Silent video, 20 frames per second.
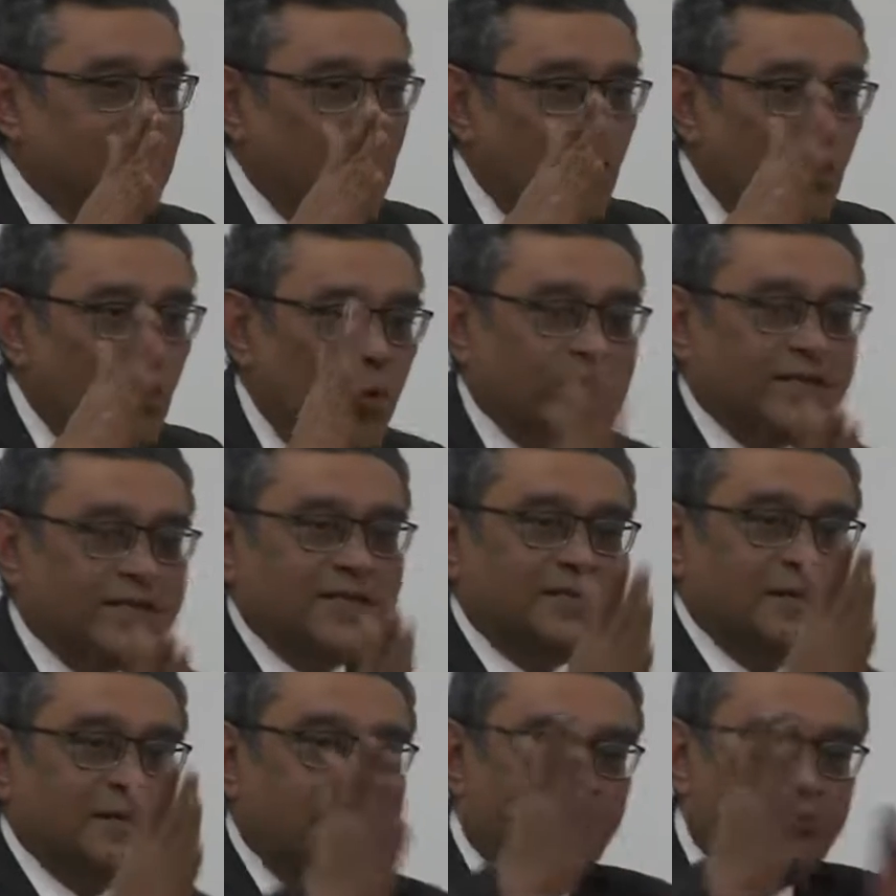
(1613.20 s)
which
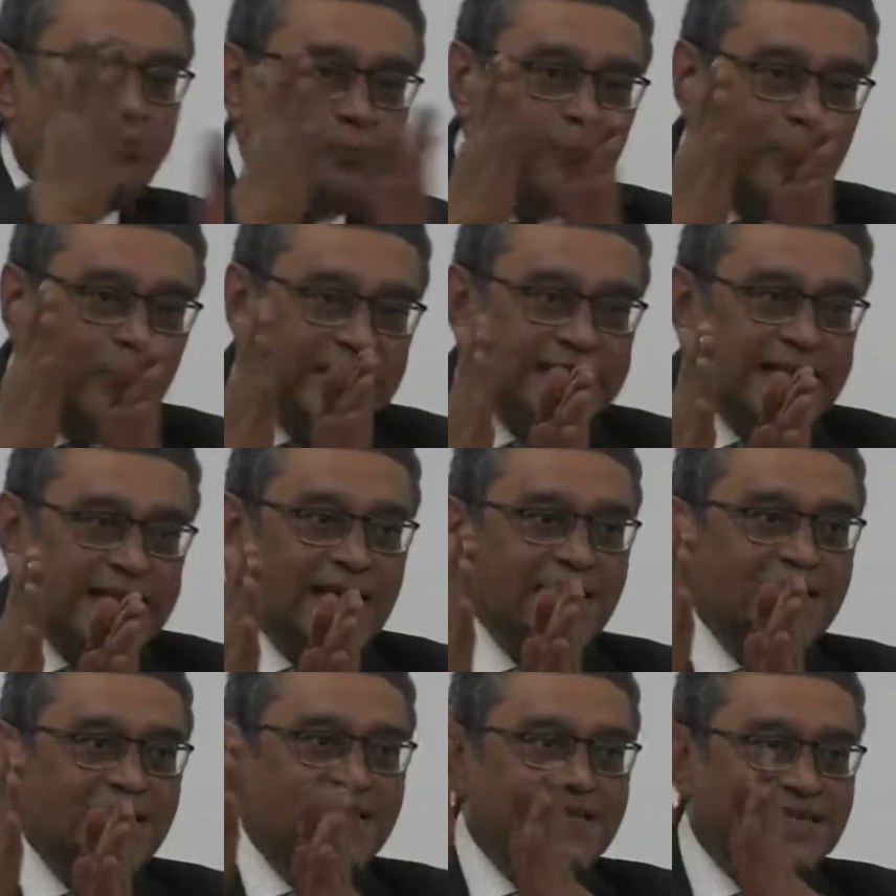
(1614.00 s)
is the,
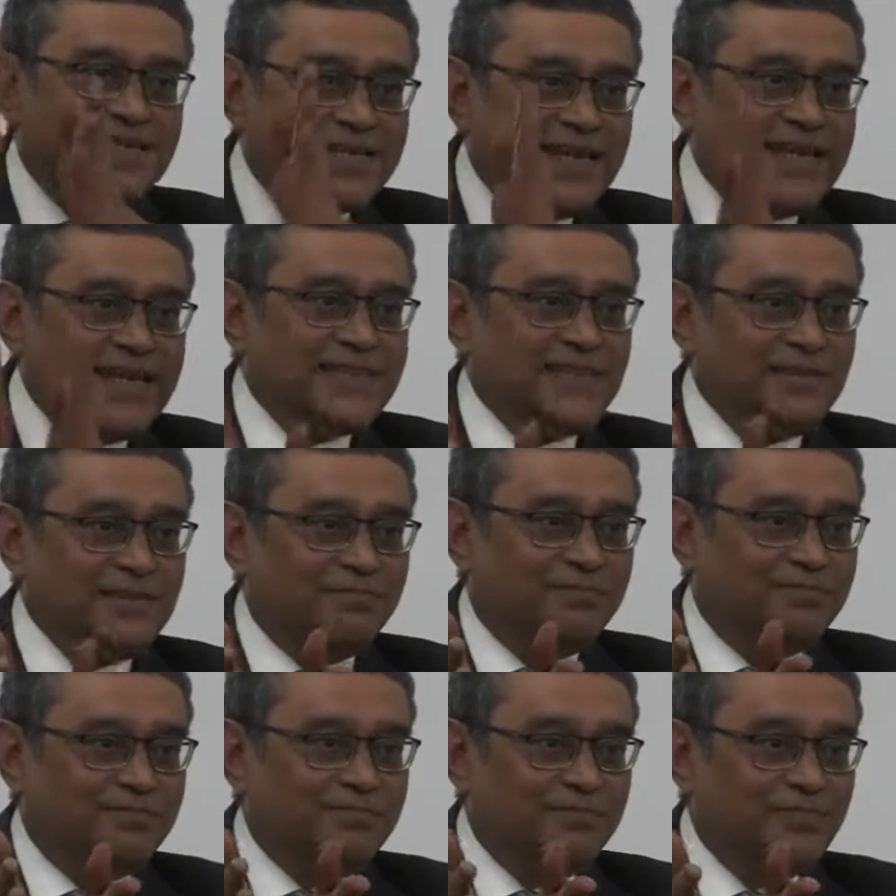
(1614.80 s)
basically the
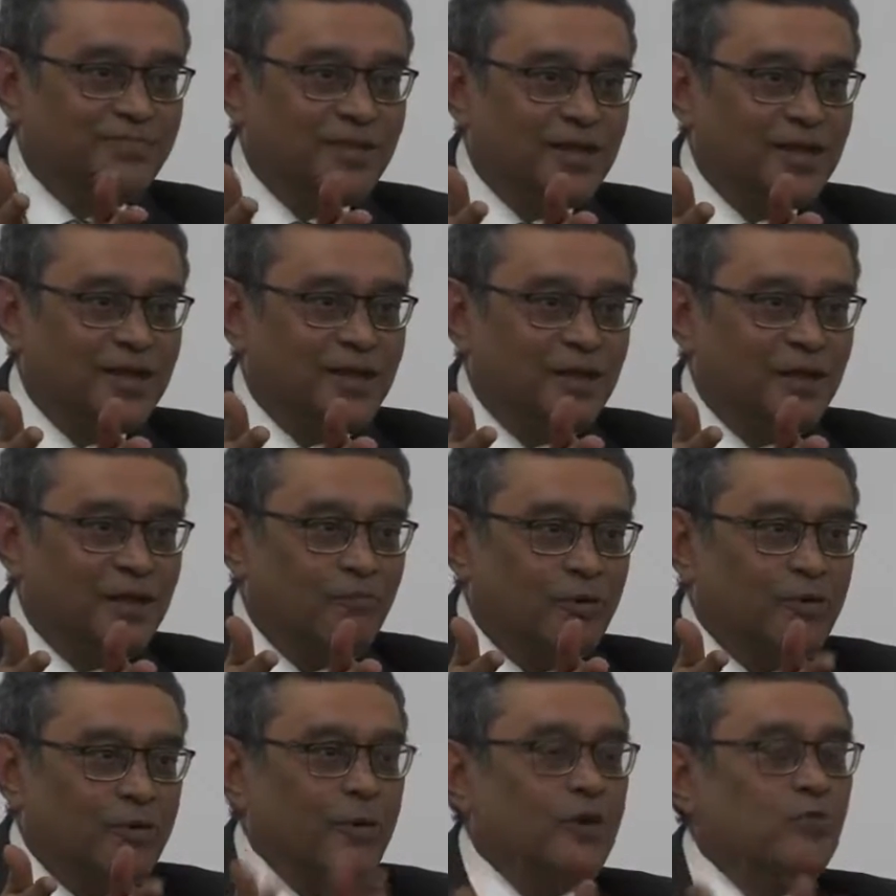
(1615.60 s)
schism
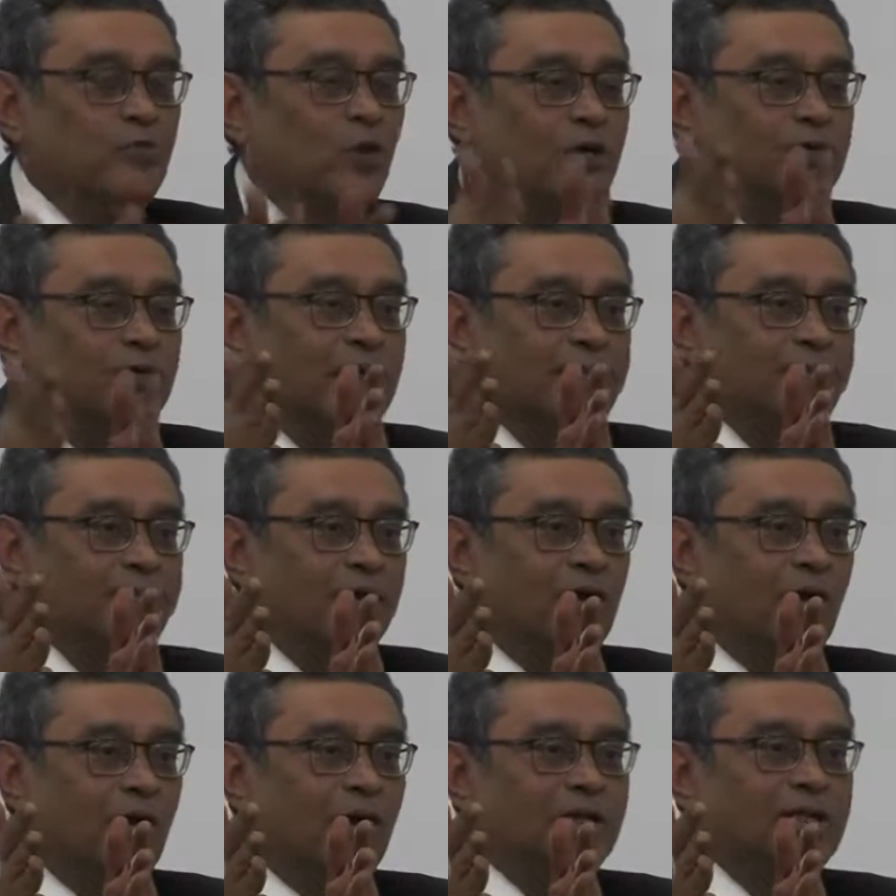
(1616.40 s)
between what can be
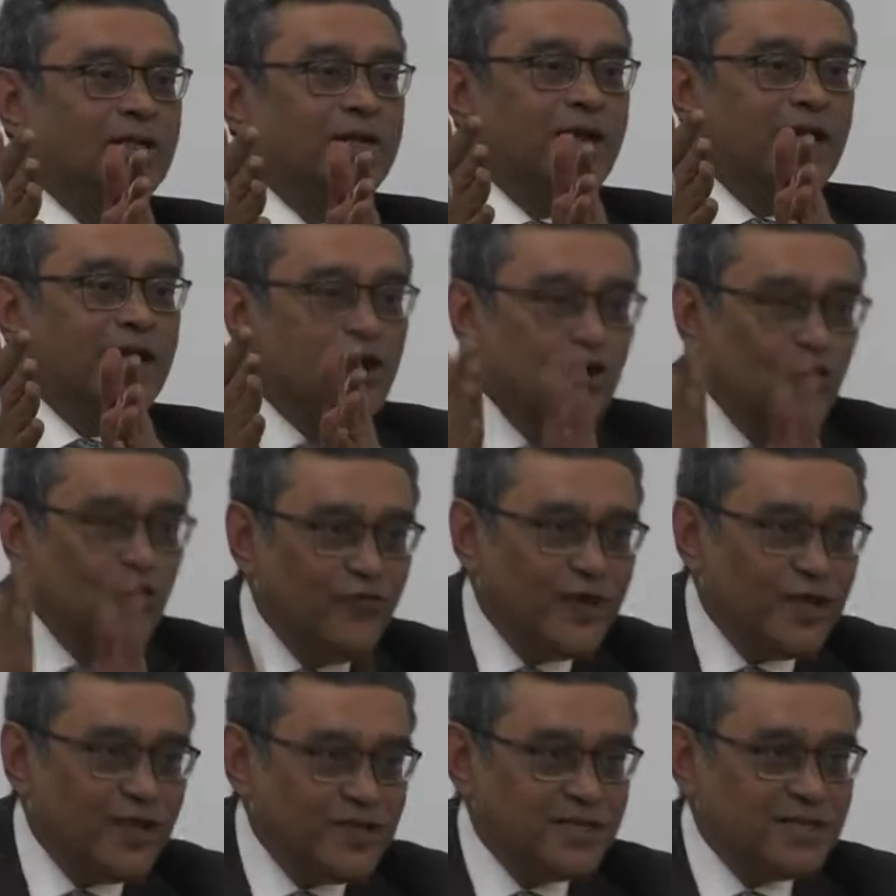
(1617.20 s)
called the
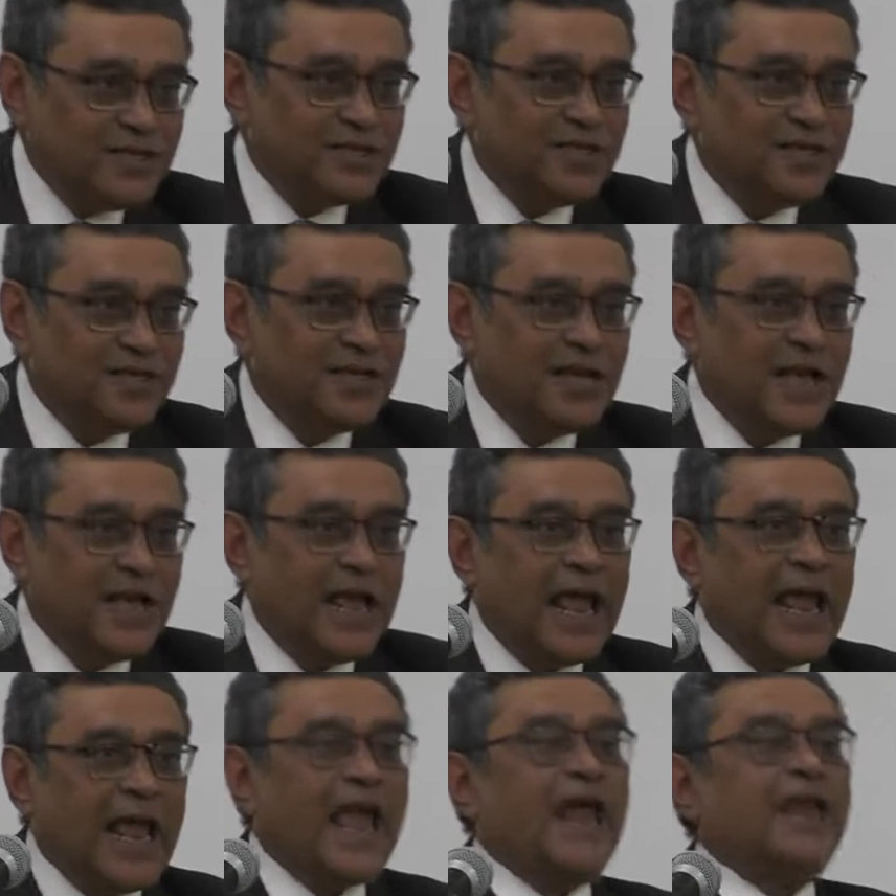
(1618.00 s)
Nehruvians
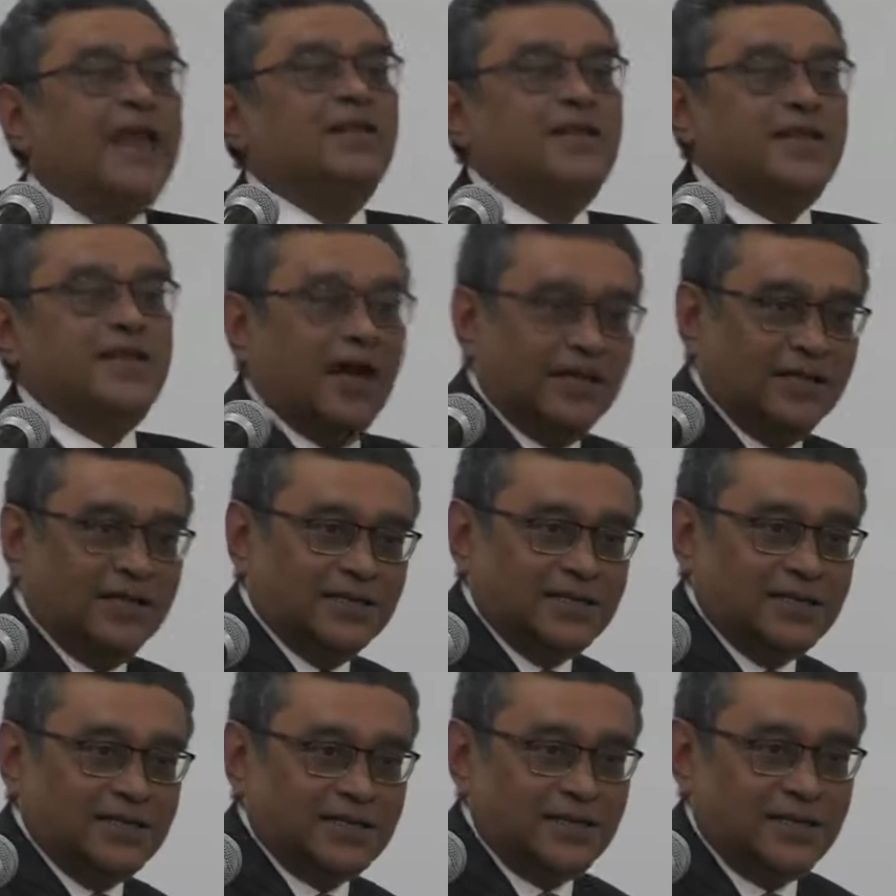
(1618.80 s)
and the
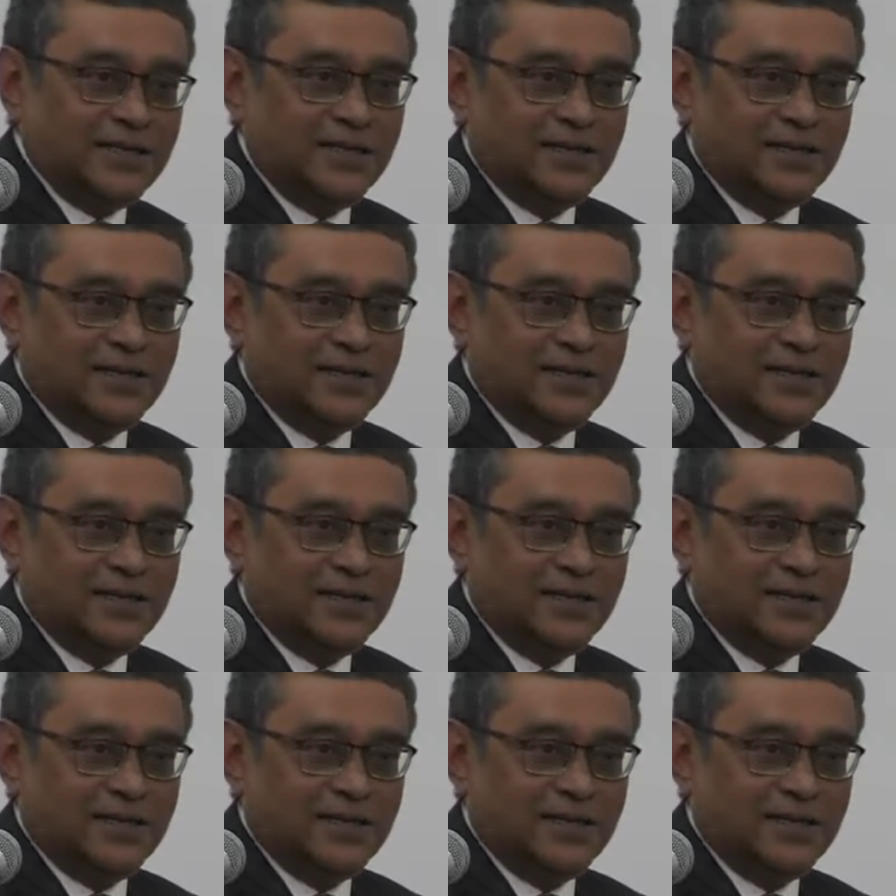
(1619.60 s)
others.